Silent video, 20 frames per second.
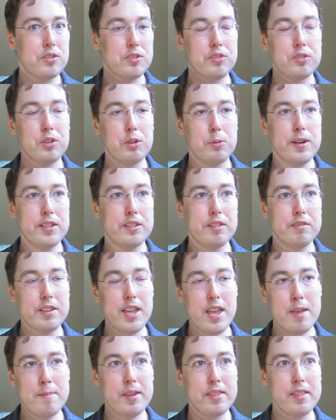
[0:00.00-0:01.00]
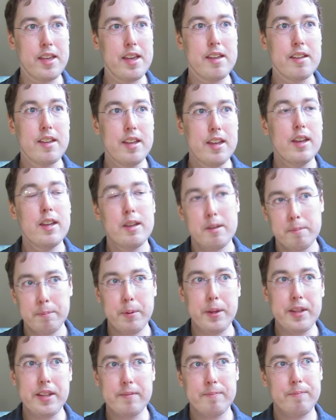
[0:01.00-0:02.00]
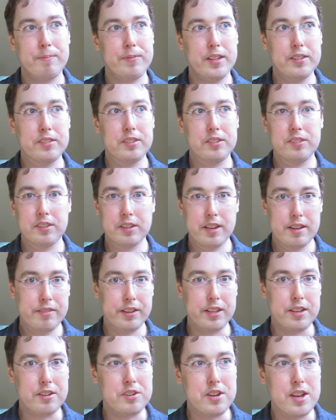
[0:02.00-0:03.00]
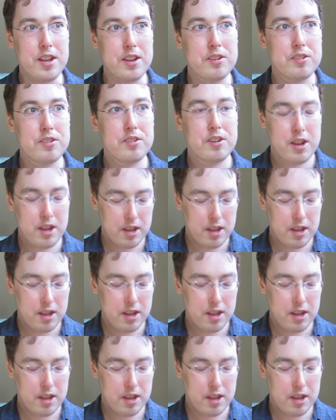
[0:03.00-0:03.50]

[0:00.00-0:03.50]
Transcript: There's still ways of gaming that, but it's a significant change.